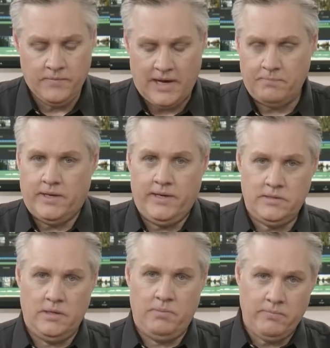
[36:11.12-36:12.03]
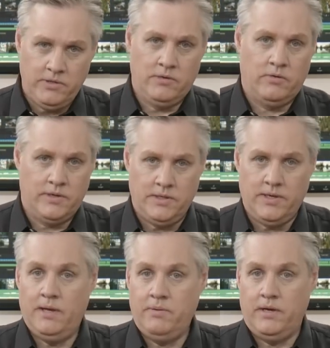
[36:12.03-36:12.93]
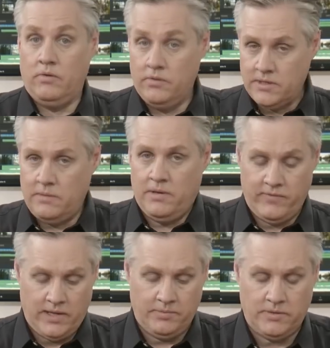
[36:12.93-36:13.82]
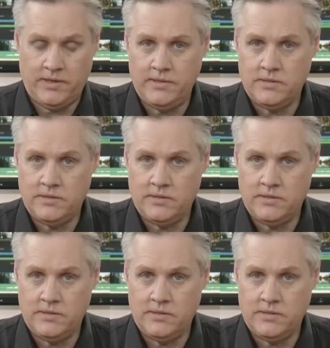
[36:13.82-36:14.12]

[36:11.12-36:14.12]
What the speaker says: updates. The Blackmagic Raw SDK beta will also be available today,